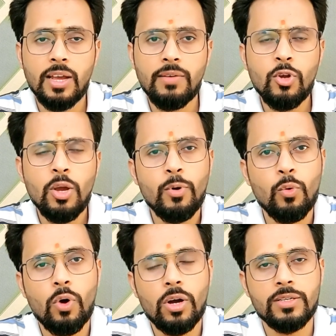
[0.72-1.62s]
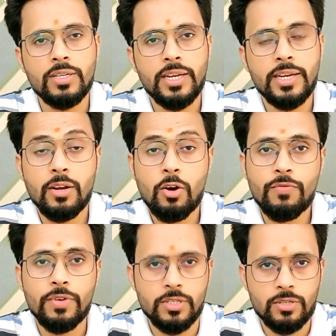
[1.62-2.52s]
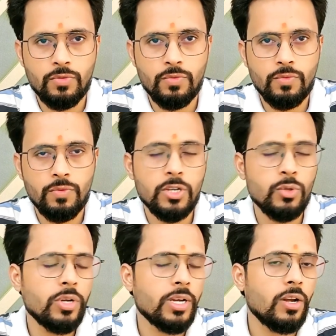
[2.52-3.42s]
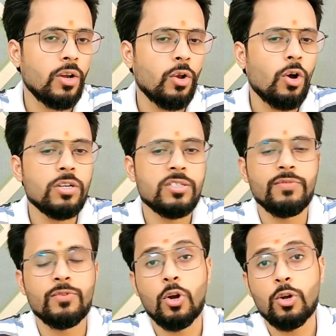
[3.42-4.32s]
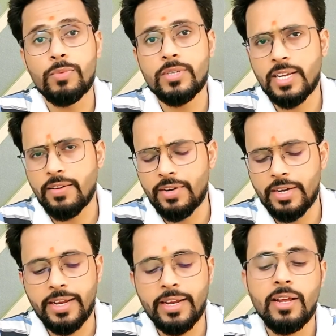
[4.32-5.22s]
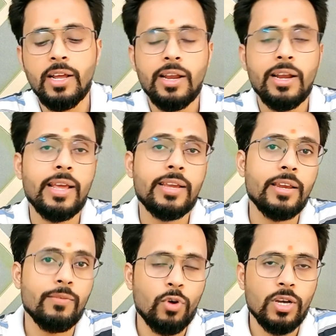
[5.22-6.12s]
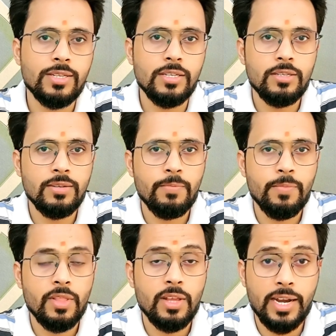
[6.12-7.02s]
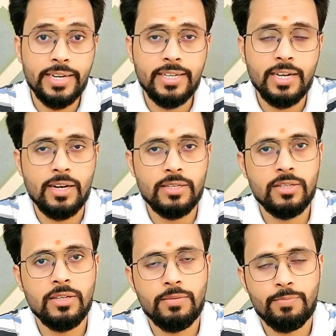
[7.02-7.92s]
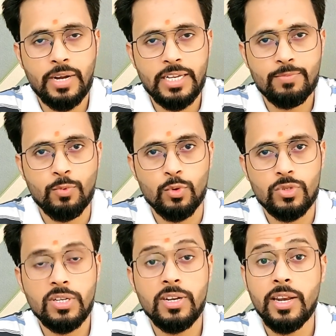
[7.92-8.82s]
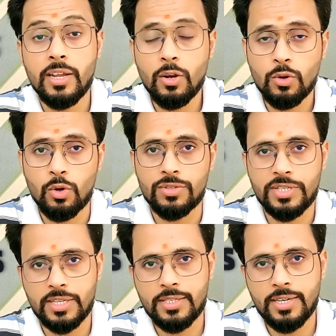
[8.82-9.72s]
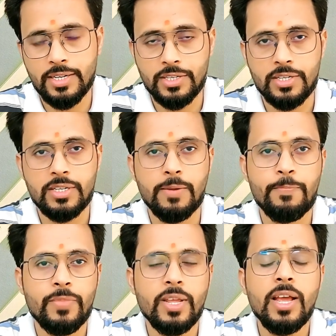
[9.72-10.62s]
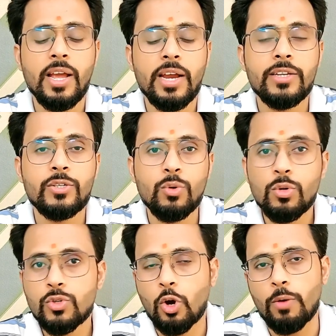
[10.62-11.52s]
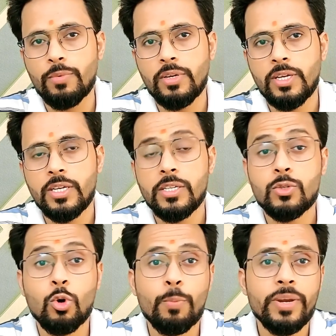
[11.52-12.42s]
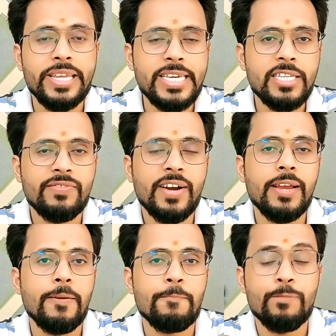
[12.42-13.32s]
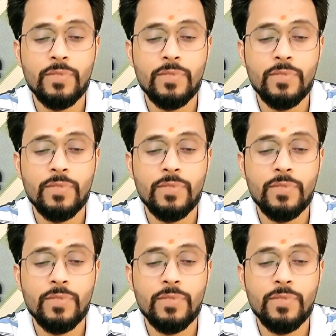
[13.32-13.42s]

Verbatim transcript: Have you ever worked in an office where you get lots of documents every day, like invoices, ID cards, passports, legal contracts, etc.? And your job is to open each file,